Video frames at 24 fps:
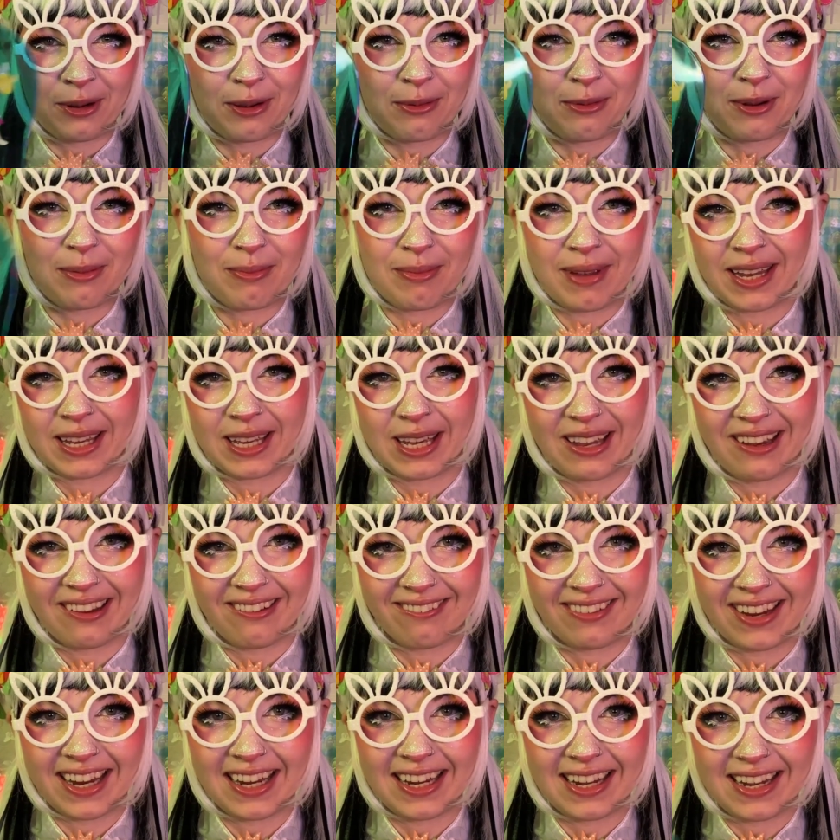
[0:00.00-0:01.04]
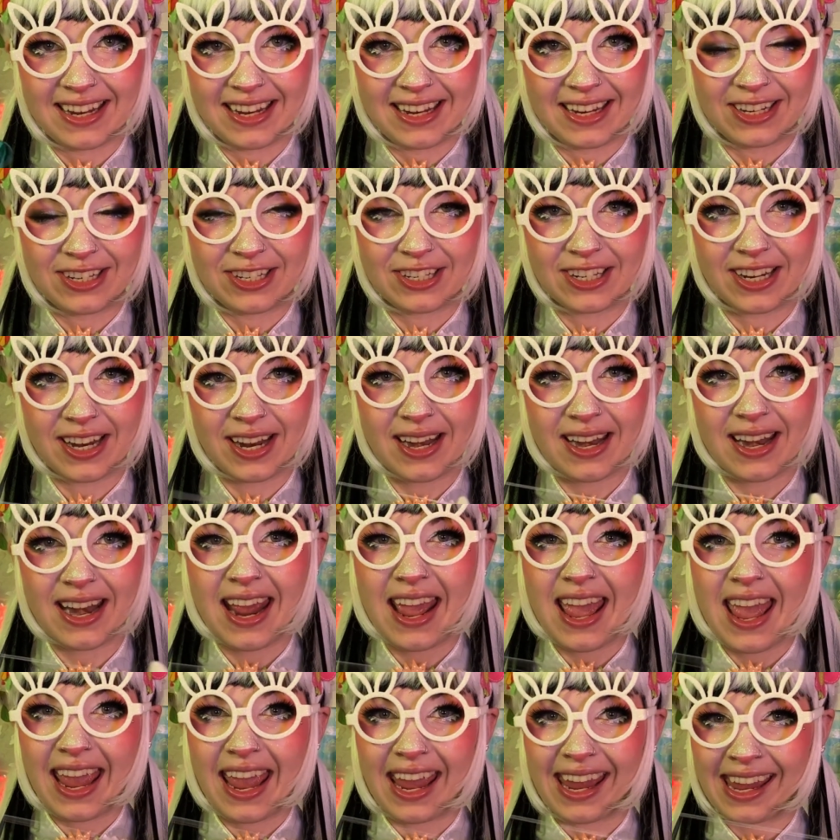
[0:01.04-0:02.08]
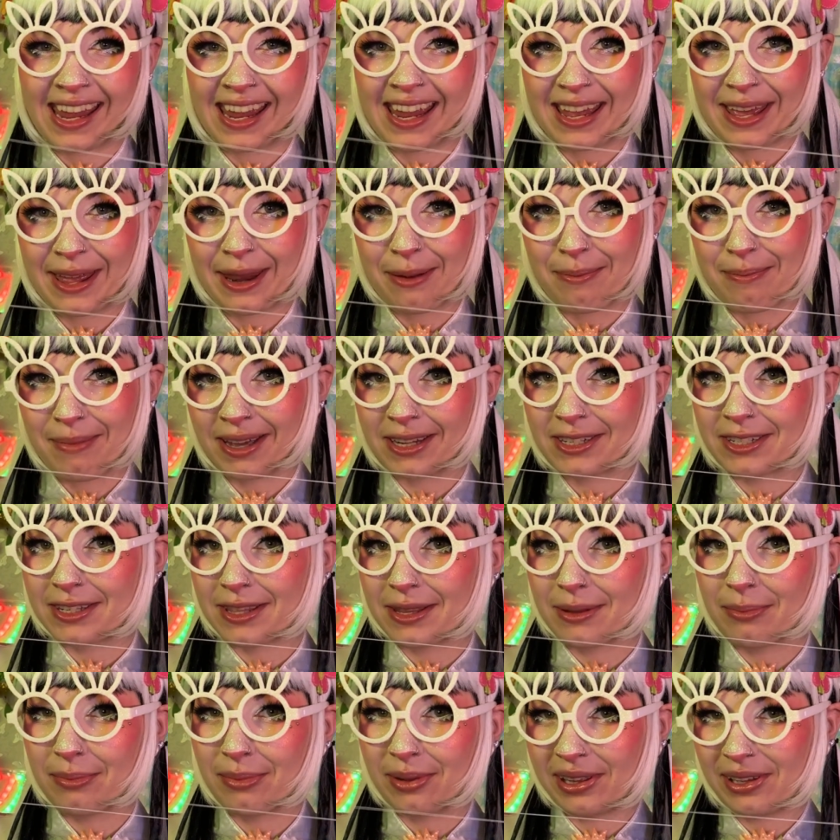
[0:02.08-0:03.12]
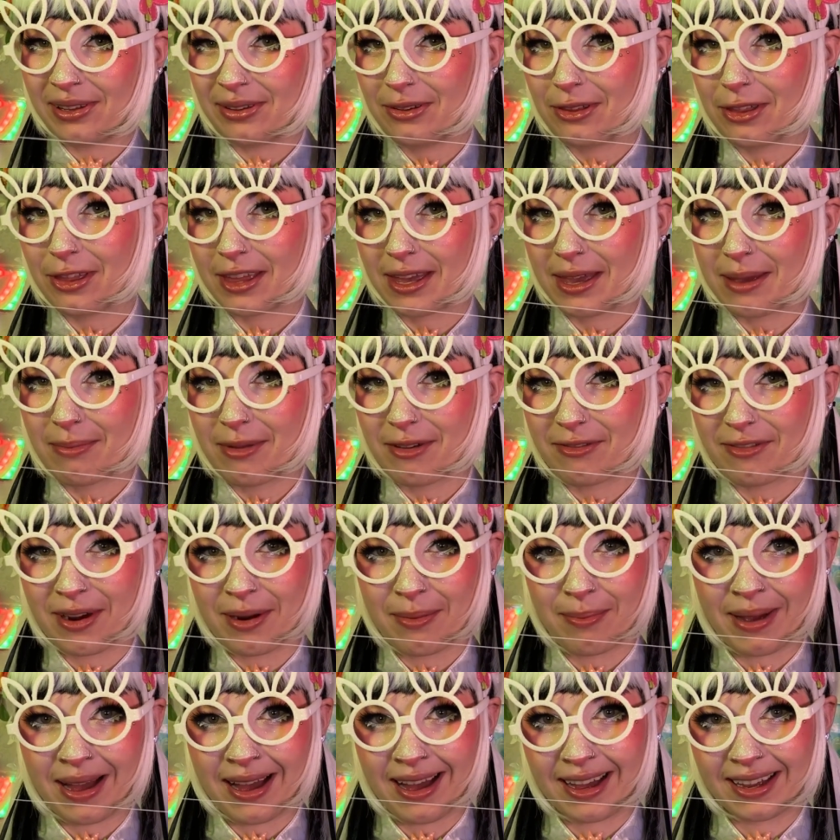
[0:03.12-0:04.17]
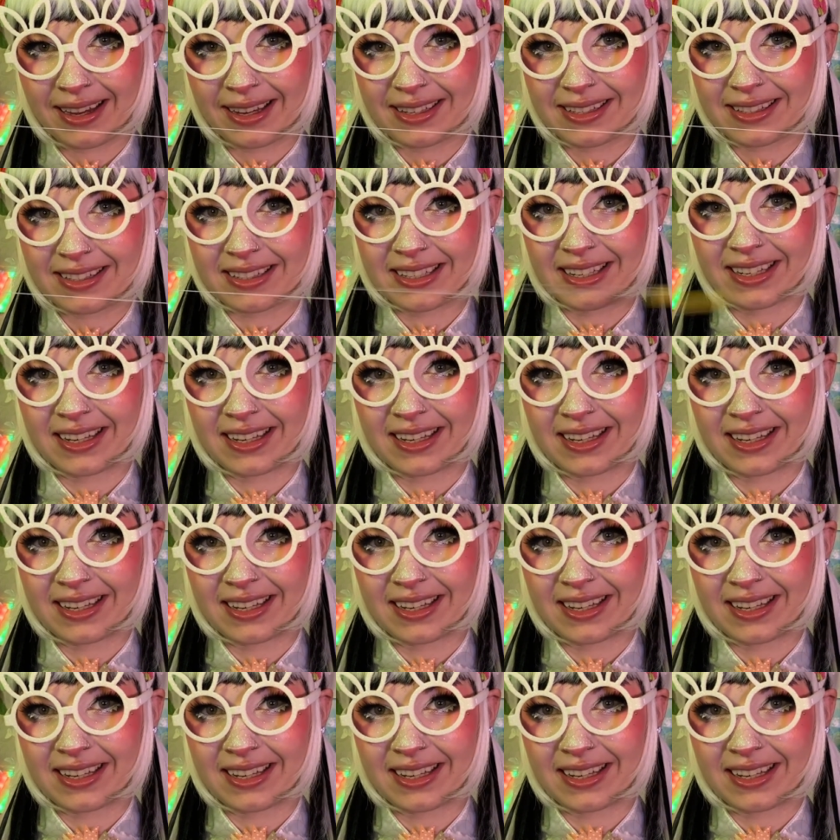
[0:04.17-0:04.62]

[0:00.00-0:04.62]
would make a great addition and match the blue theme of our box.